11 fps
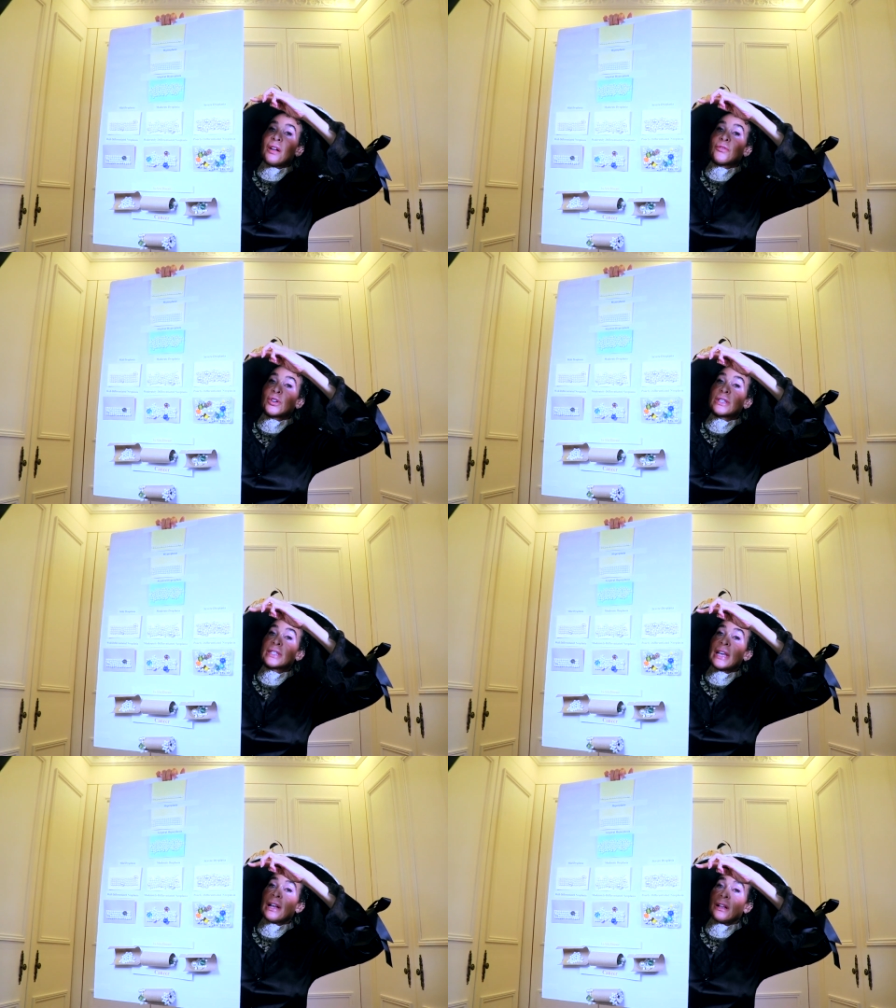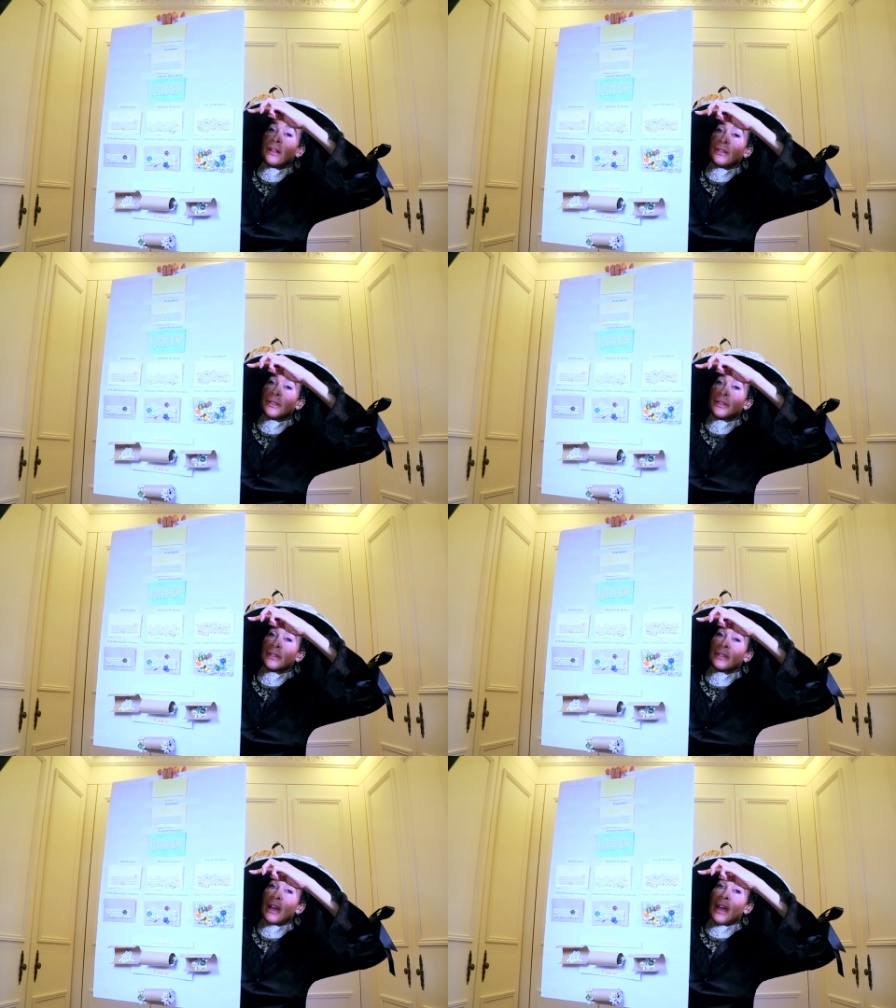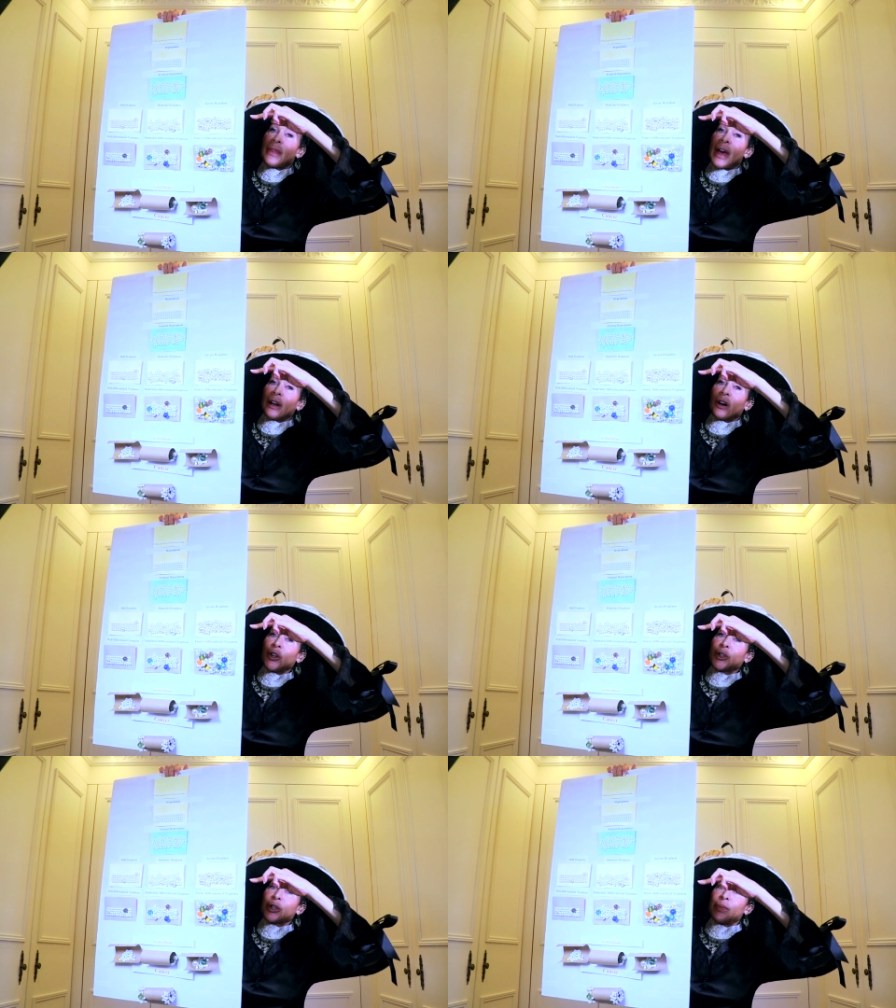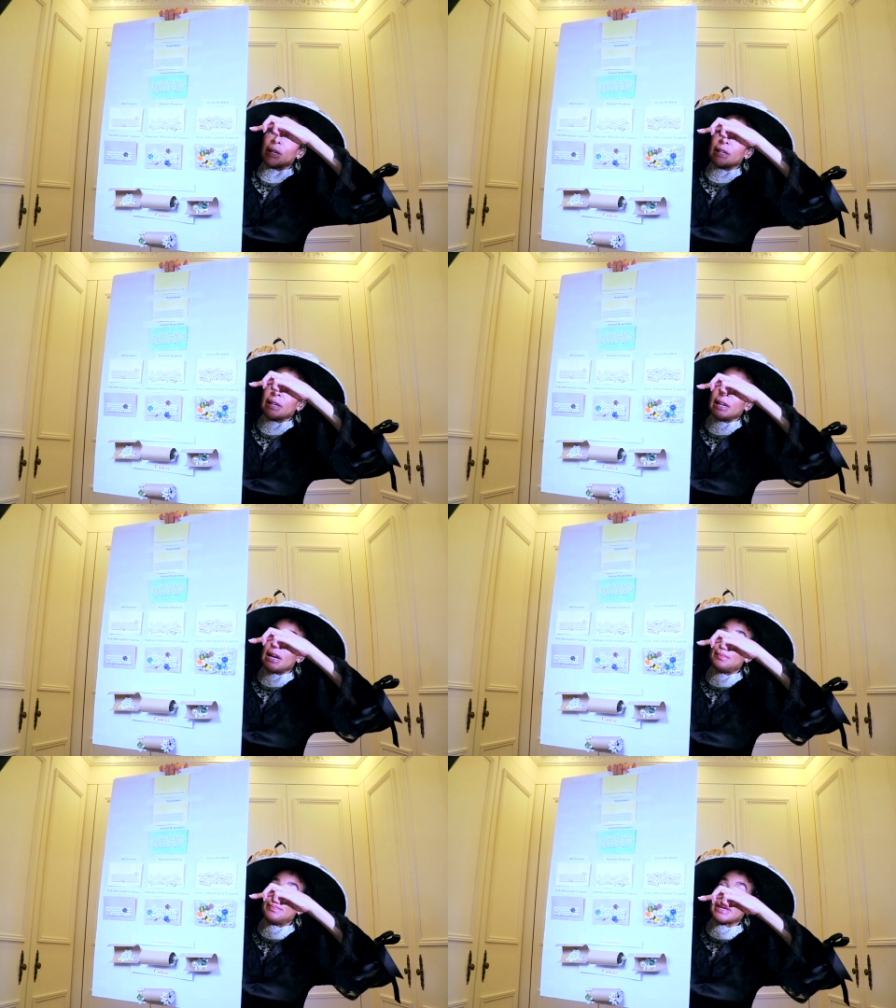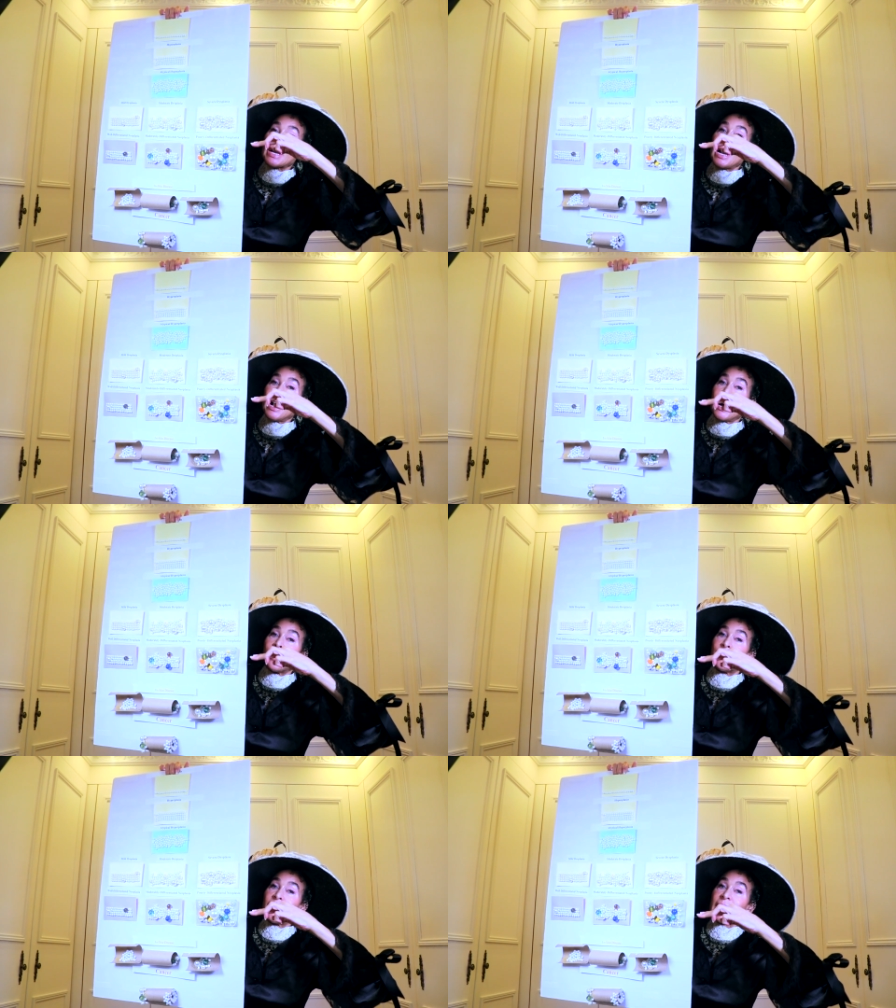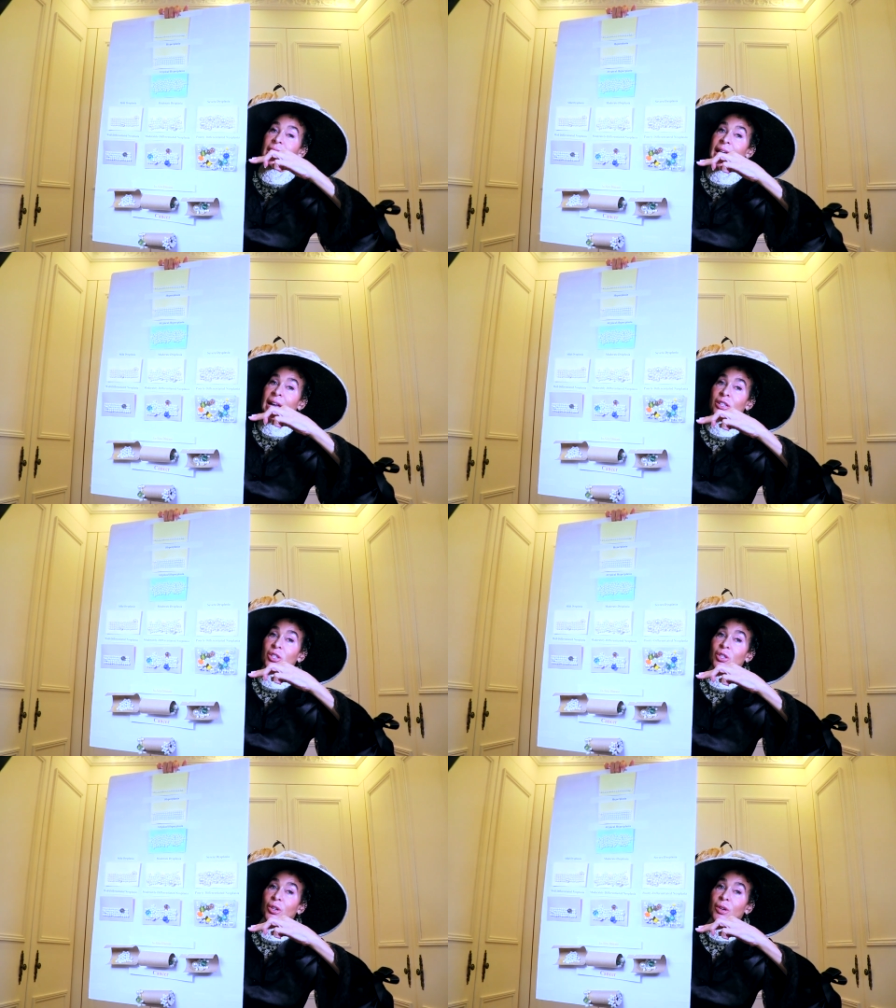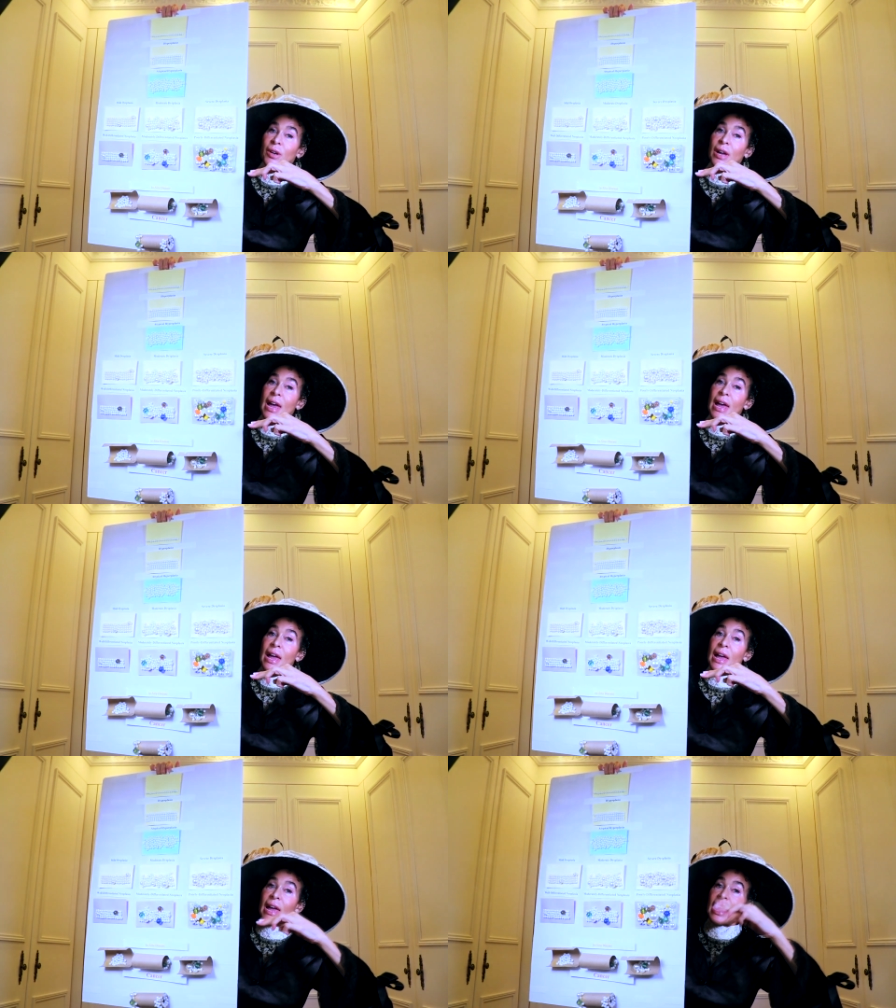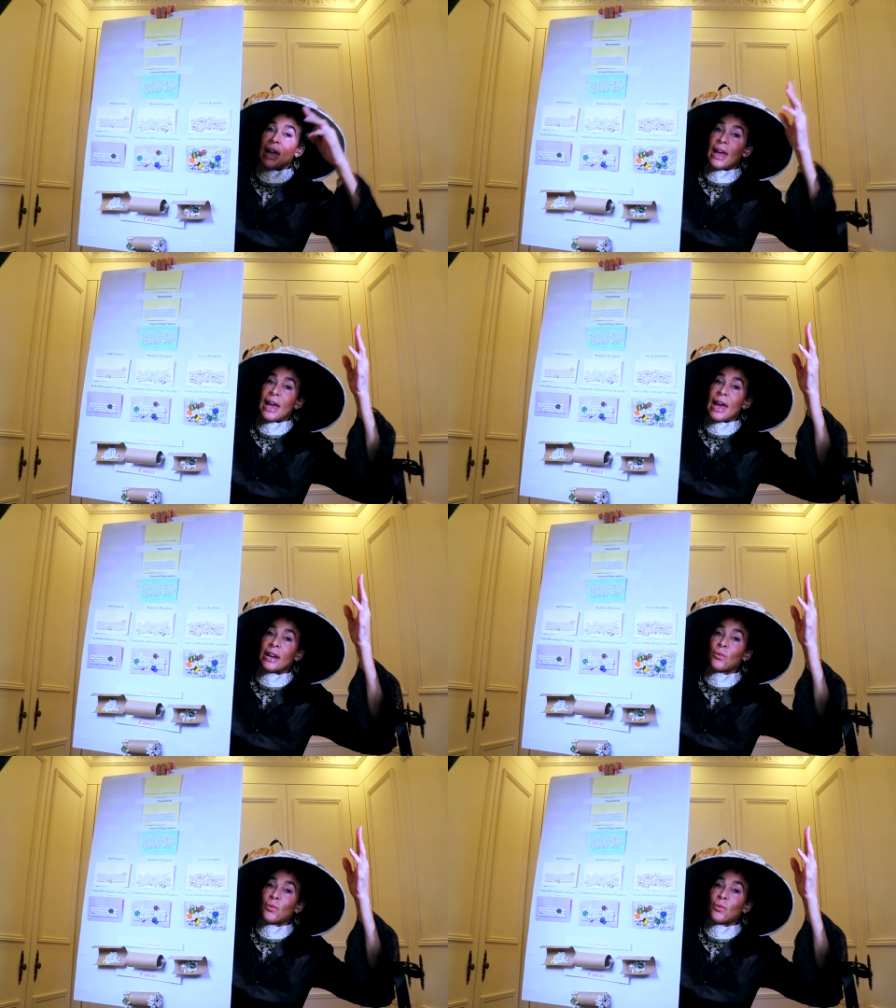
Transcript: for cells that ultimately become cancer. And